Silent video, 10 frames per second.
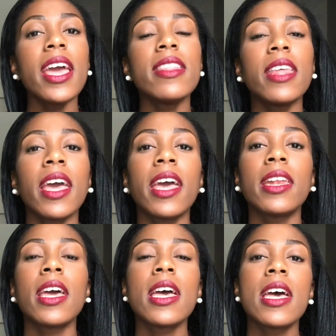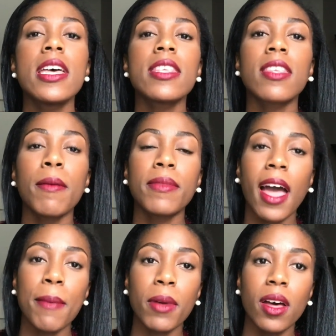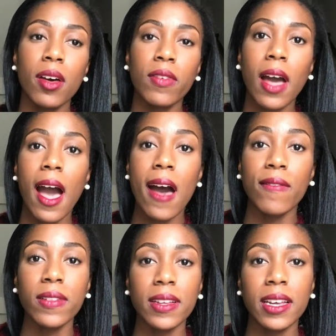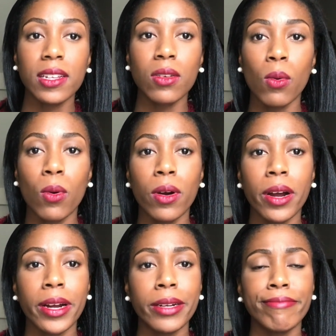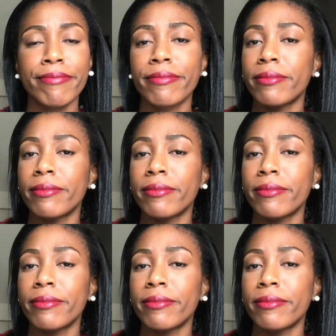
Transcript: and then some type of conflict or